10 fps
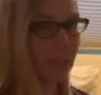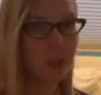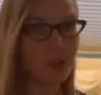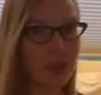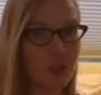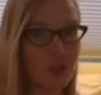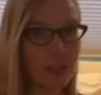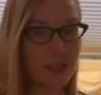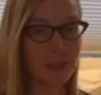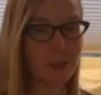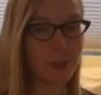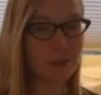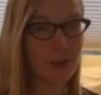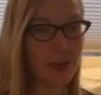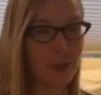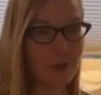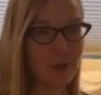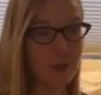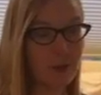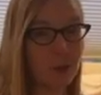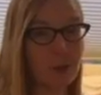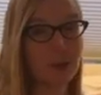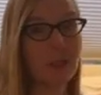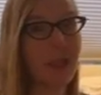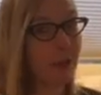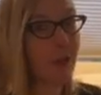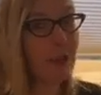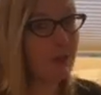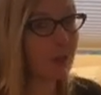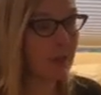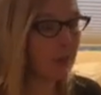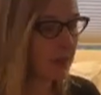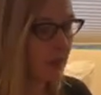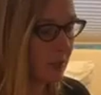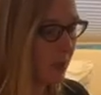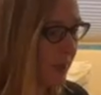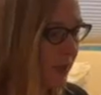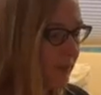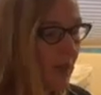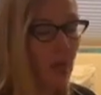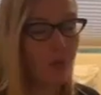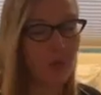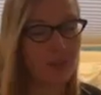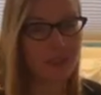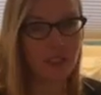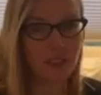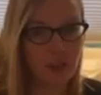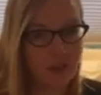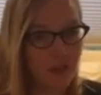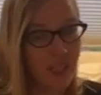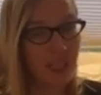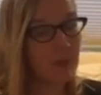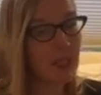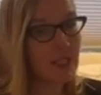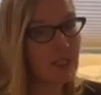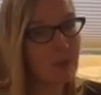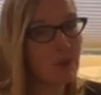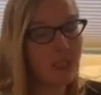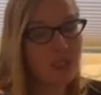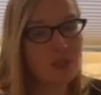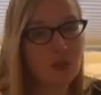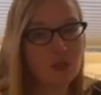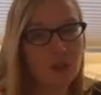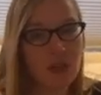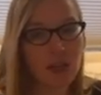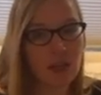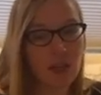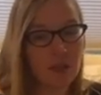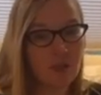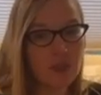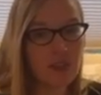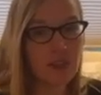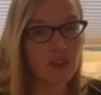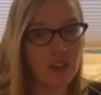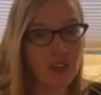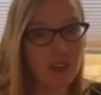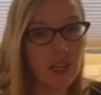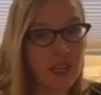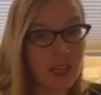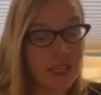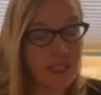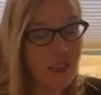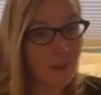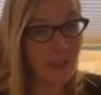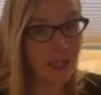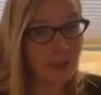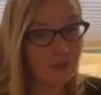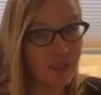trying to change things a little bit lighter, even lighter than I do already. One thing to note, because I'm going to countries that are Islamic,